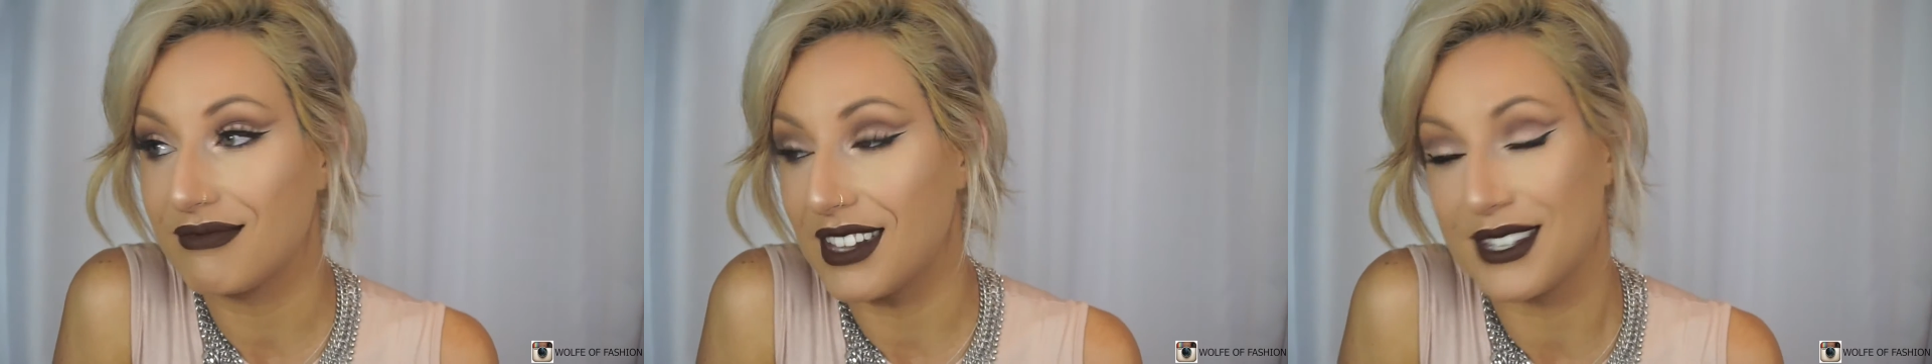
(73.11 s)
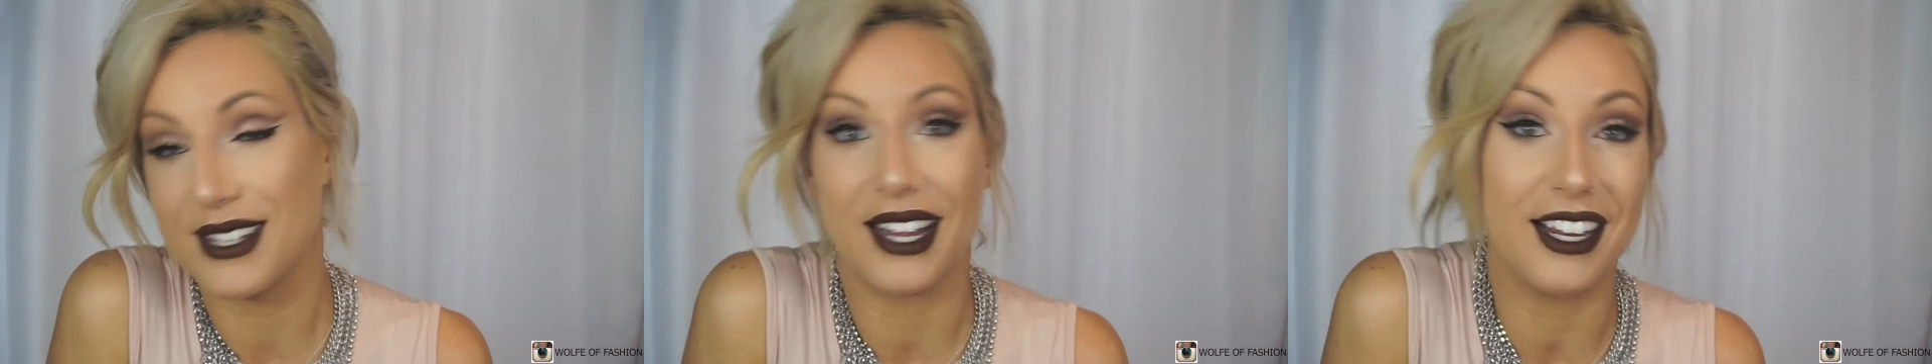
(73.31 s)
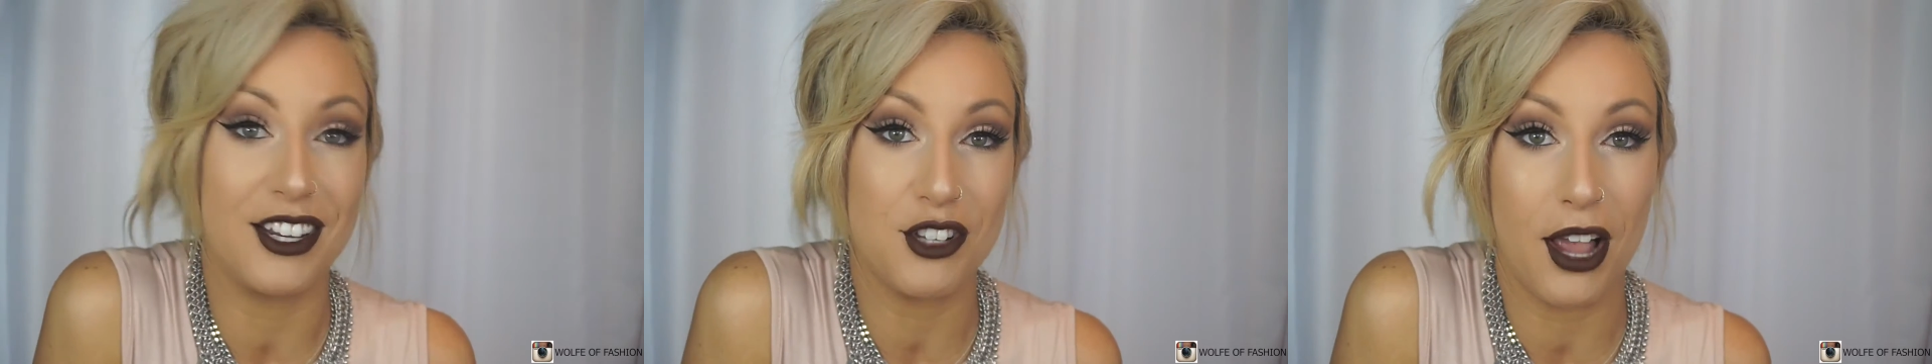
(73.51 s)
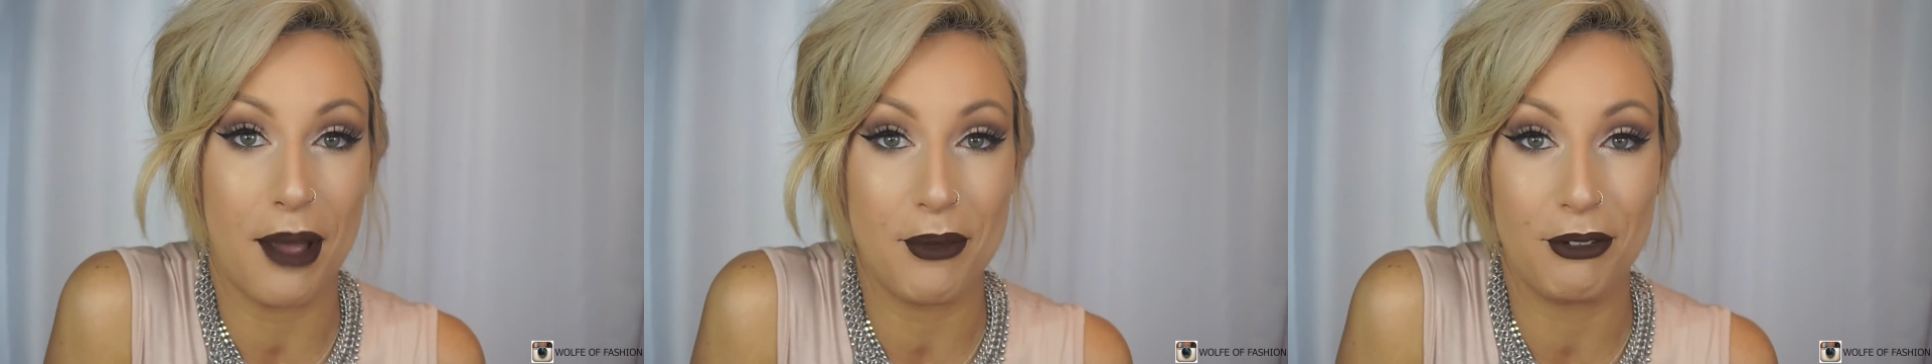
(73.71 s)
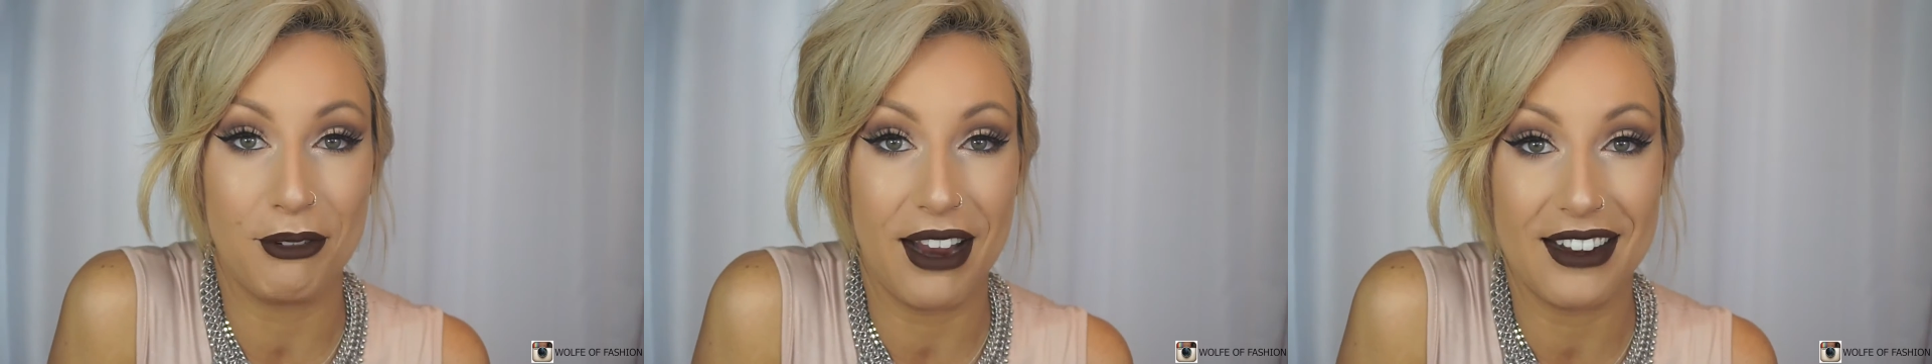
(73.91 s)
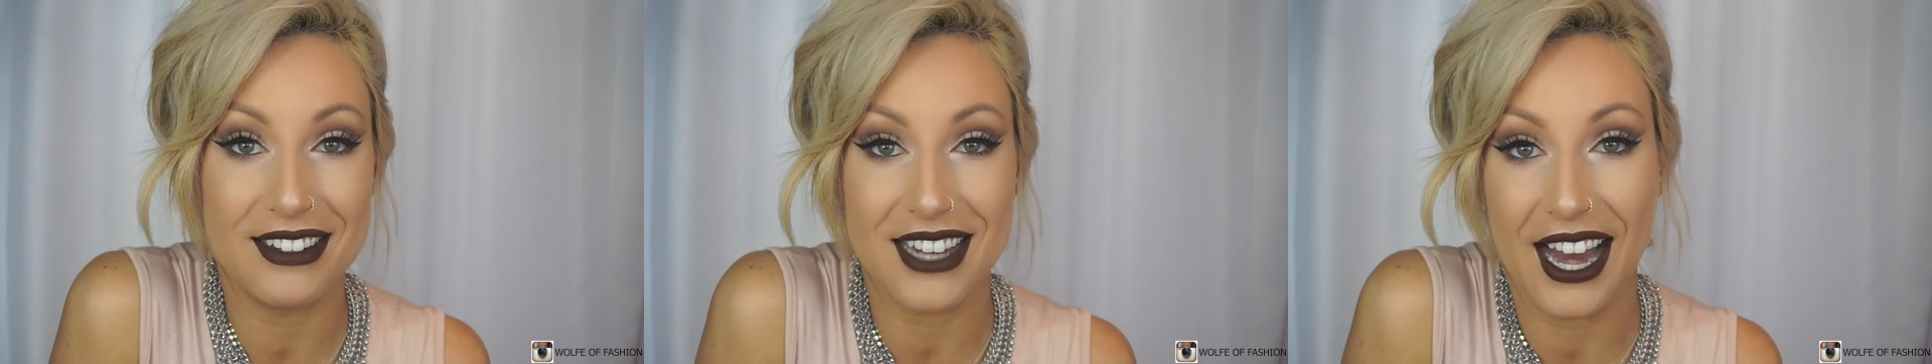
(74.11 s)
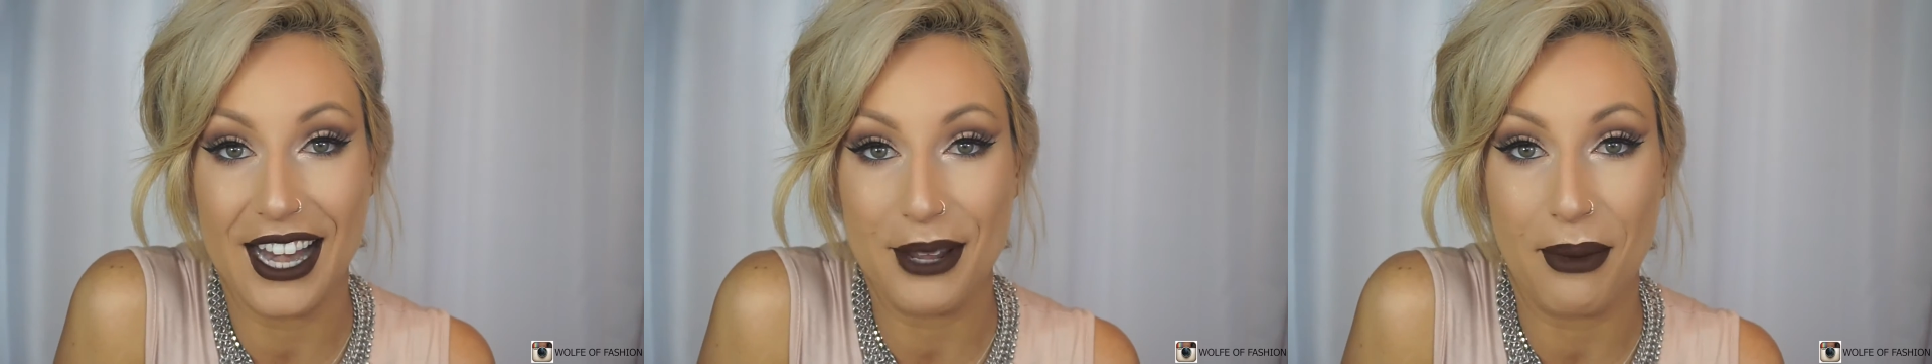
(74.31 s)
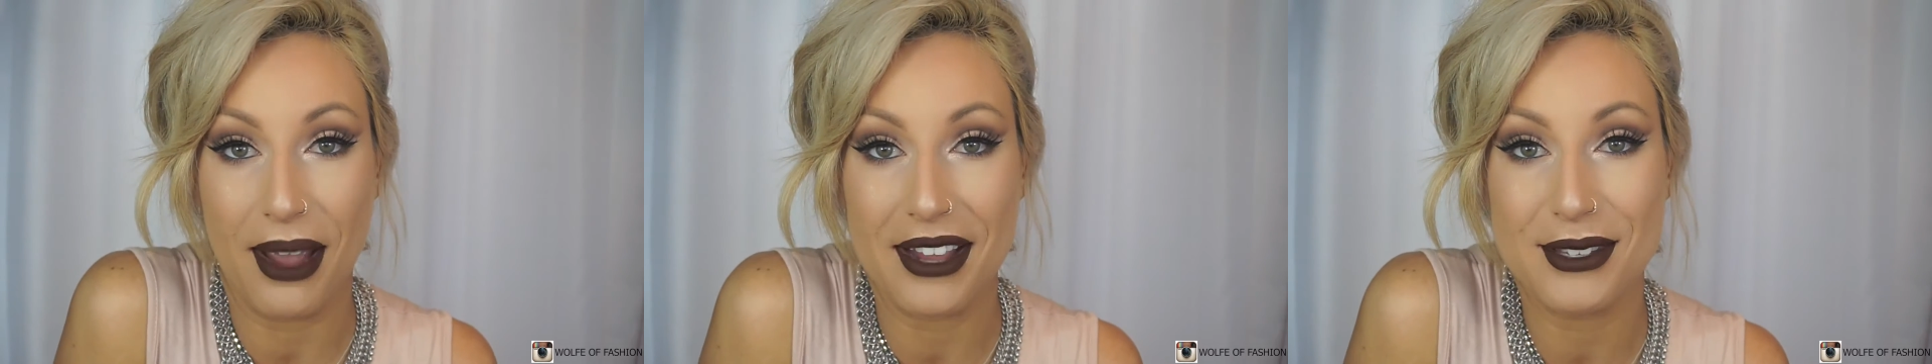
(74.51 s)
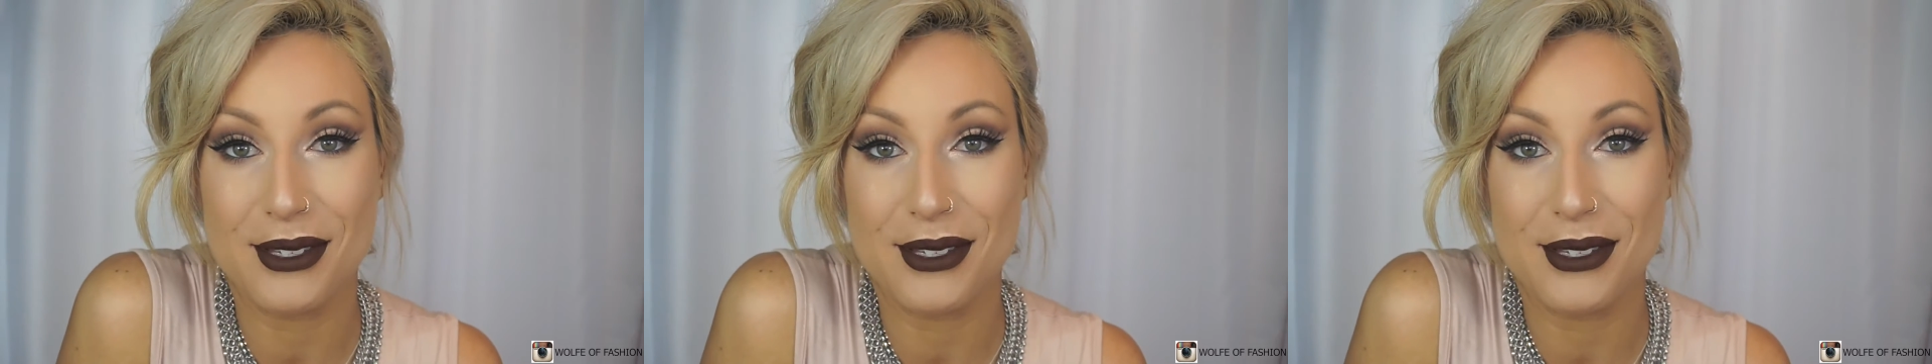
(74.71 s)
the second time around anyway.